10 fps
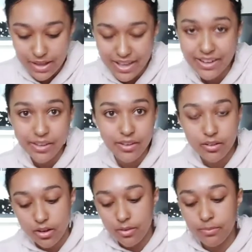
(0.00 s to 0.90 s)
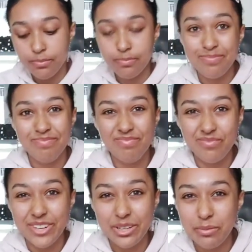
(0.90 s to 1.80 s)
and I can't
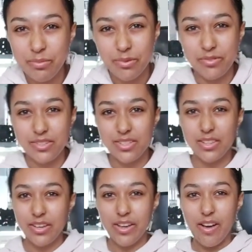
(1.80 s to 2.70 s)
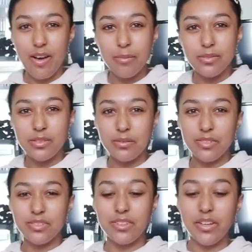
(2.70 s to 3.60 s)
really be bothered to look it up, so I'm
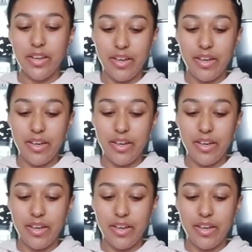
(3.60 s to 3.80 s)
just gonna